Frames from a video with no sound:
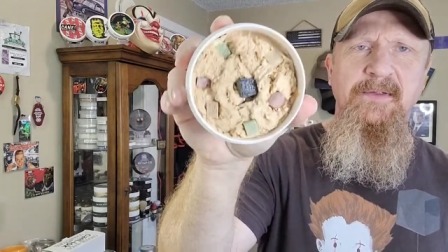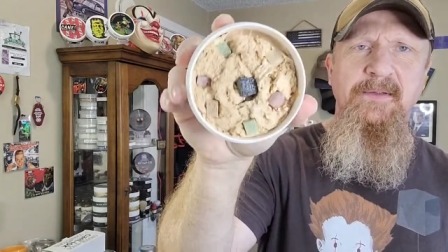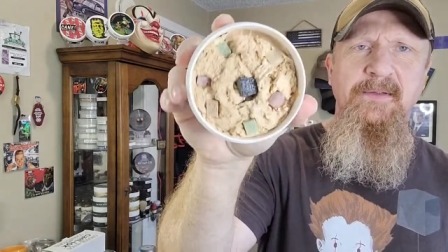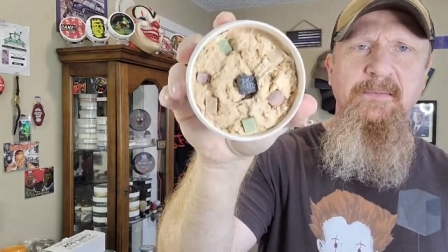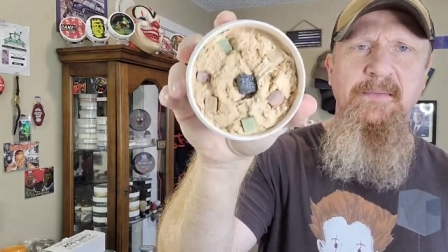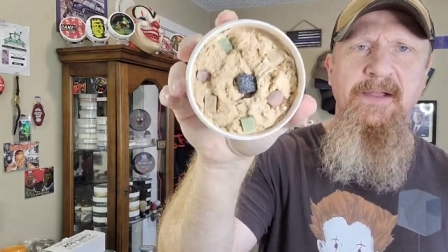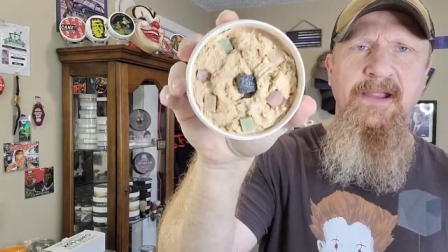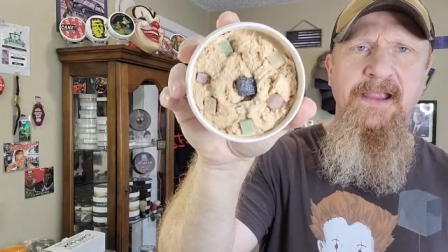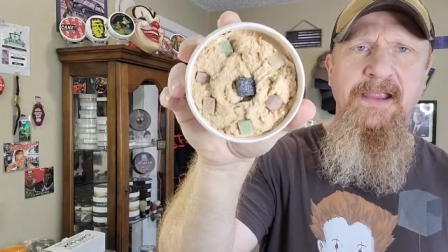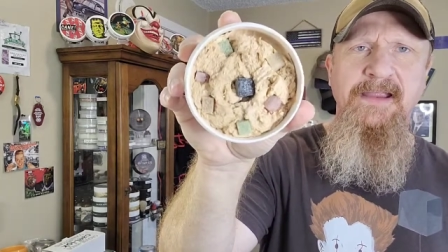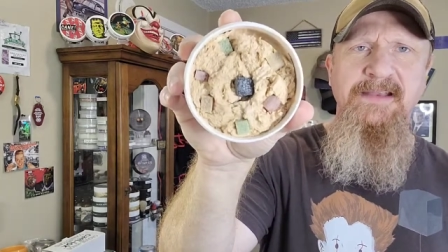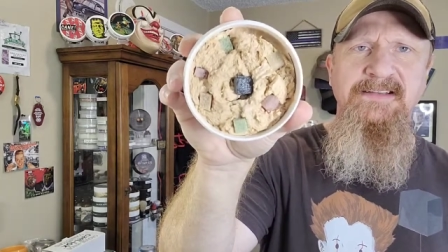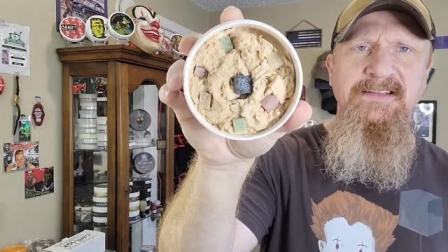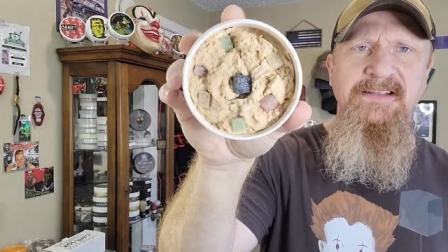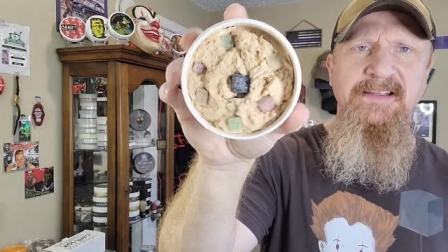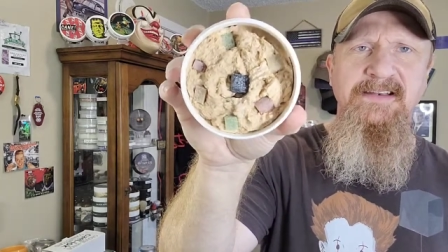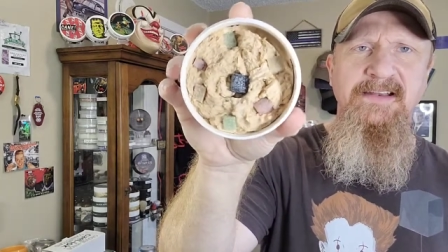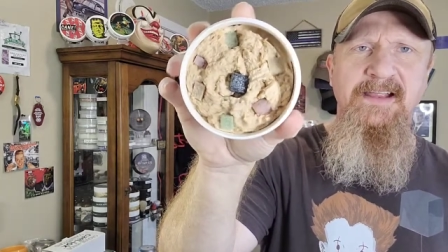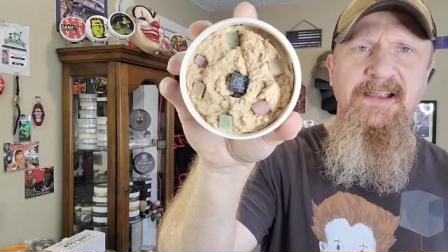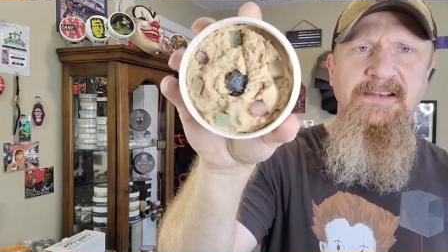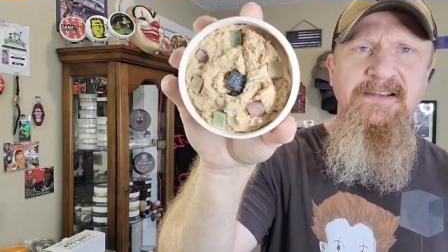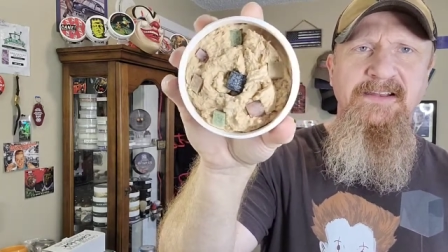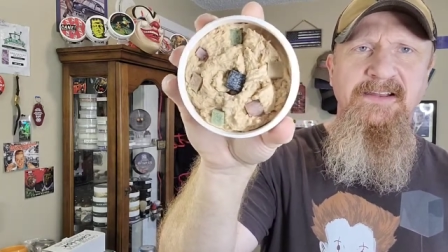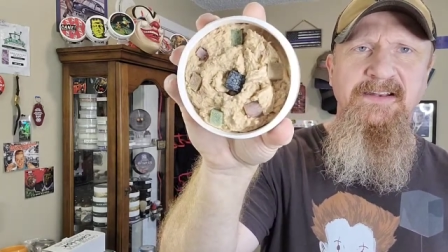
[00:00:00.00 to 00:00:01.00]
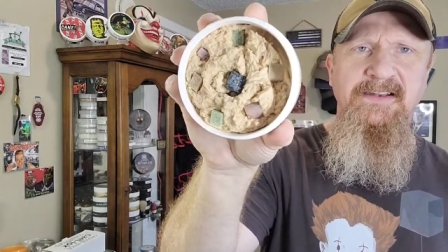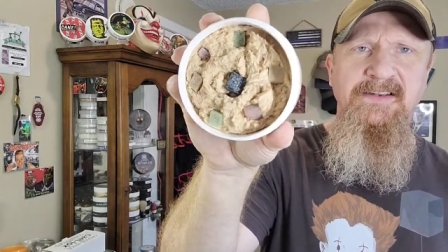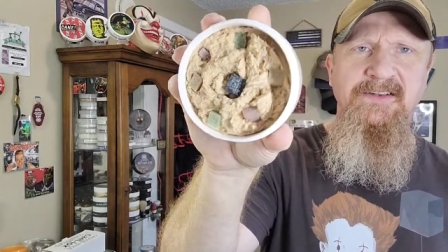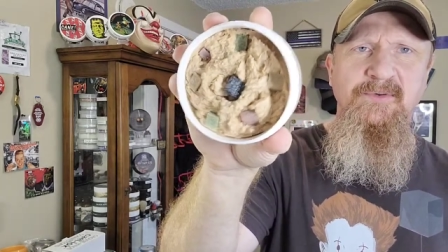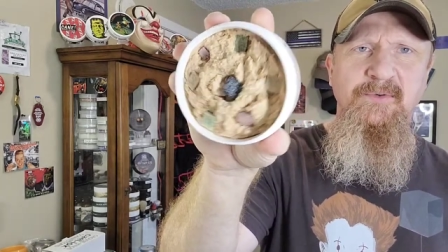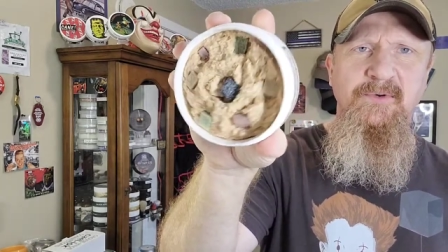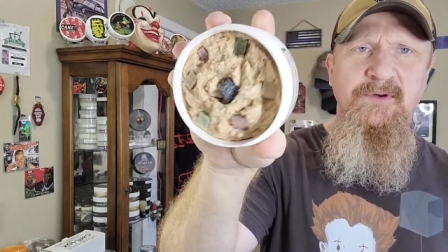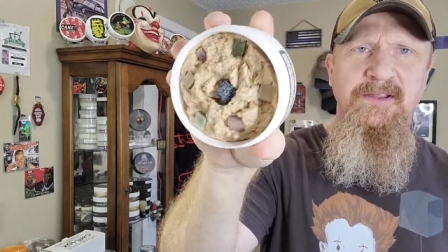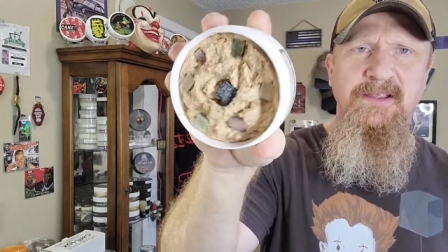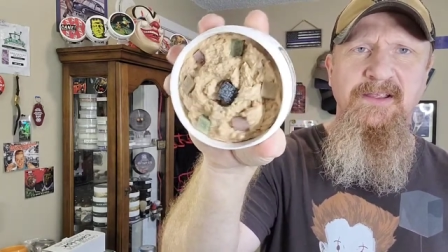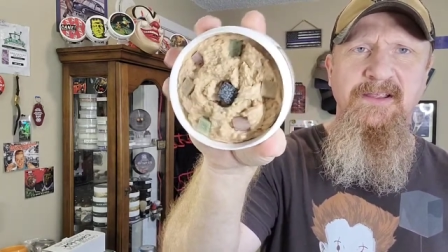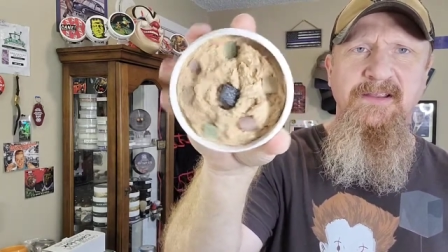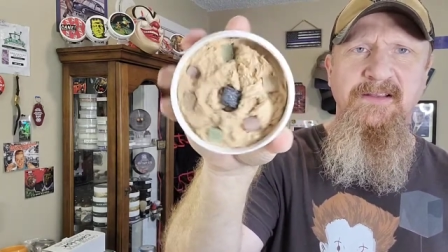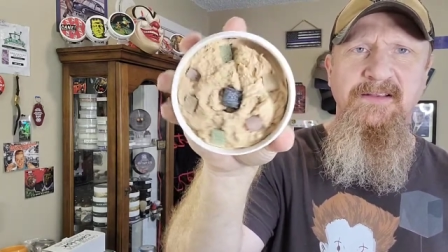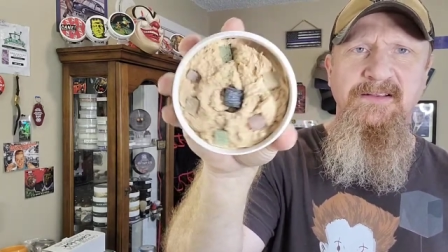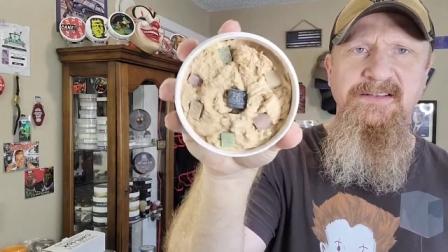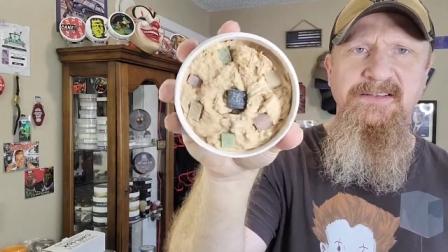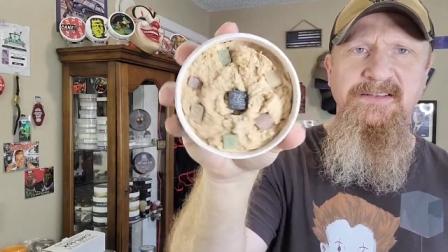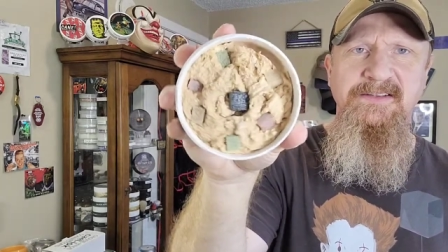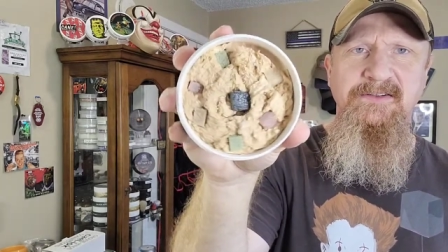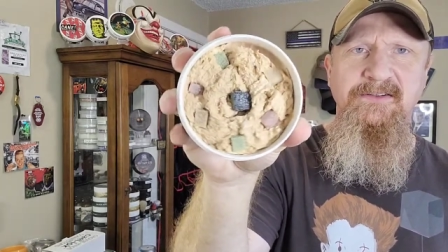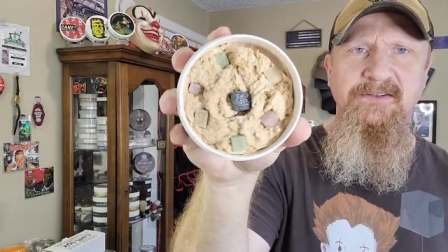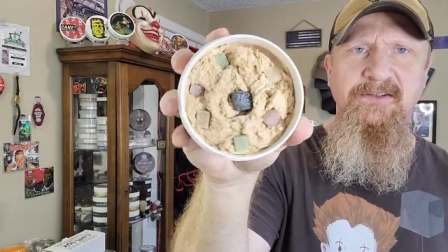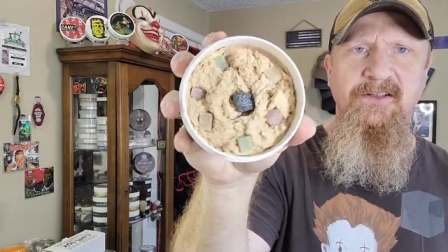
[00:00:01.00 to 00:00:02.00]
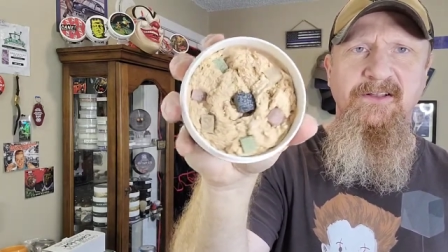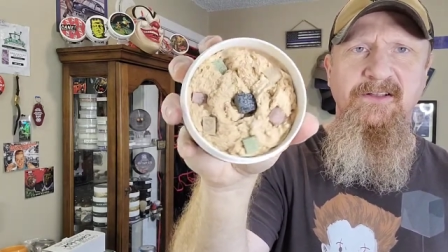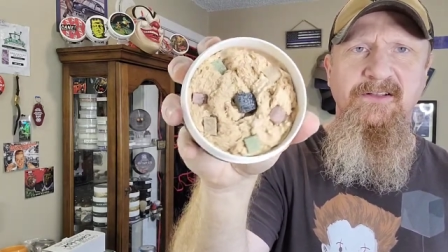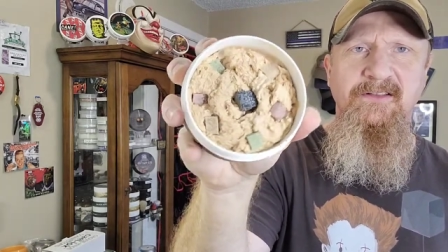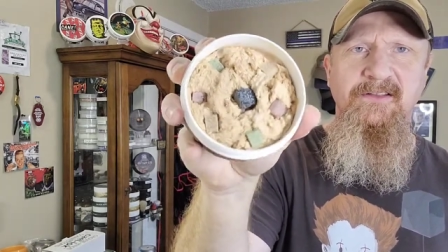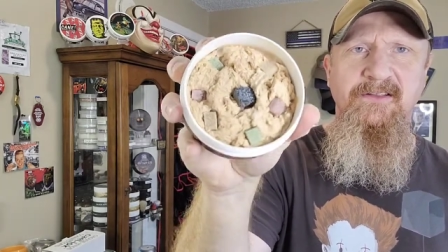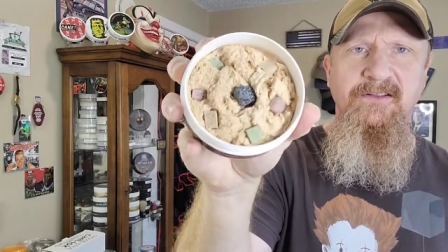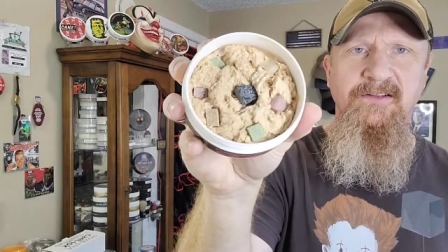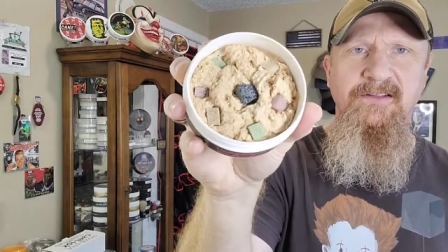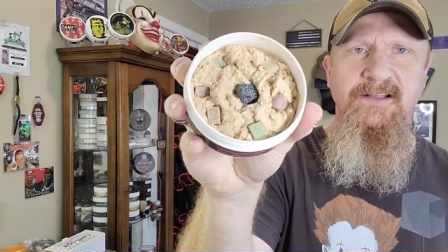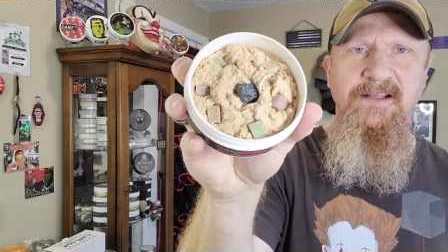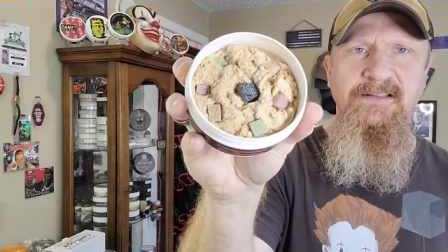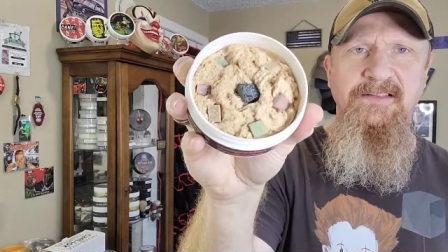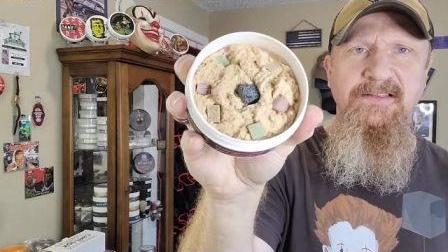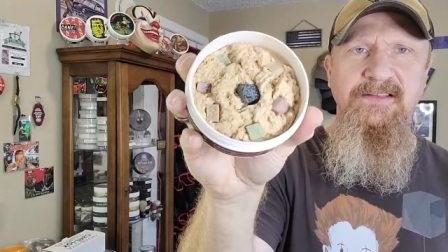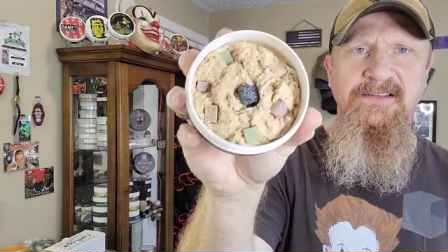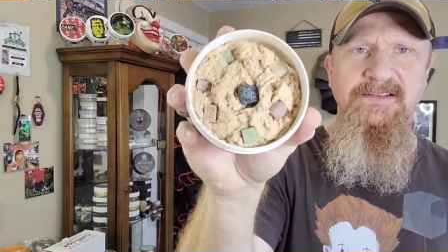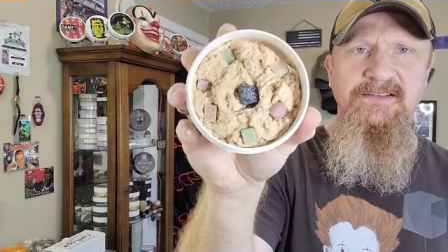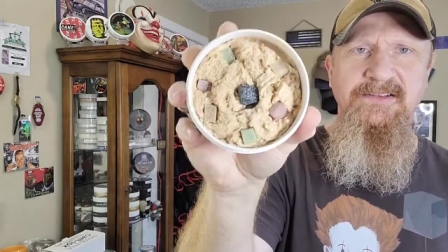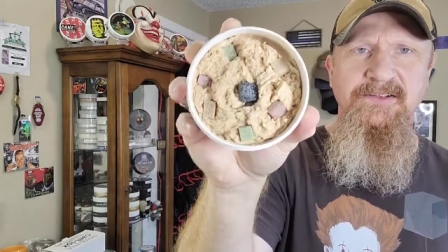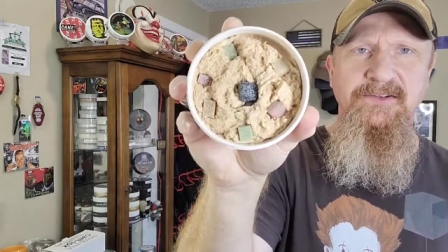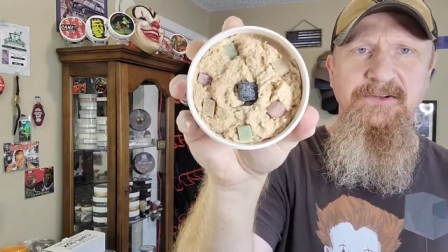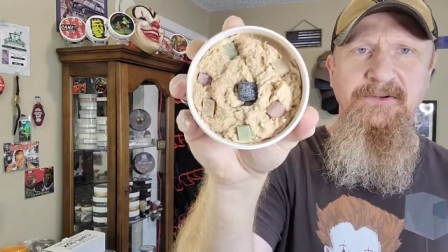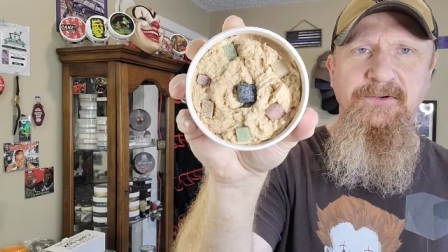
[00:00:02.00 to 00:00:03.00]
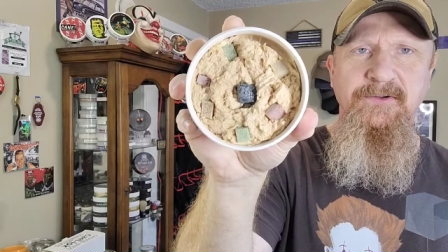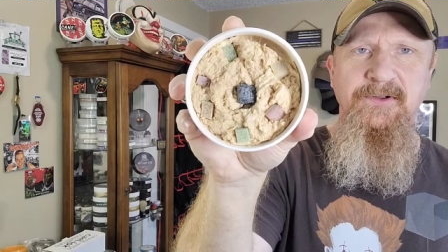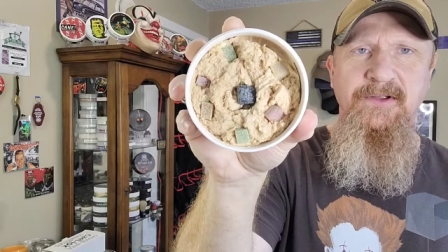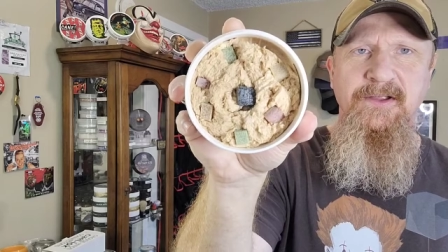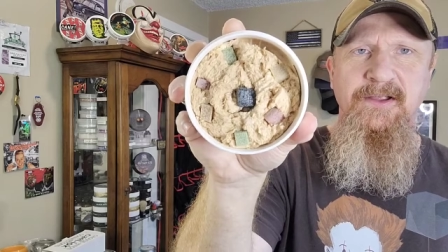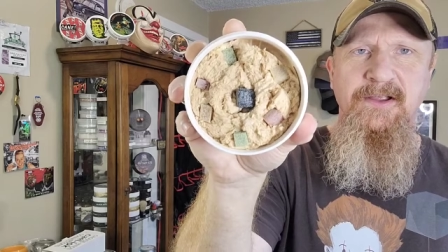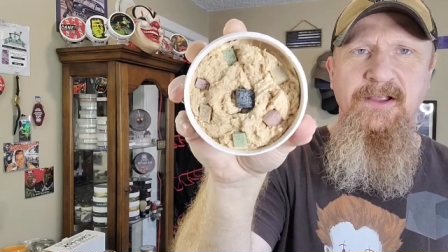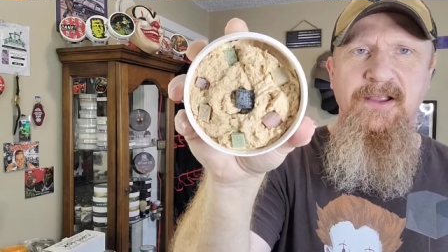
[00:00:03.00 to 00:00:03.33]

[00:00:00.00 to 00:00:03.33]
My 18, 19, and 20 still look like this too.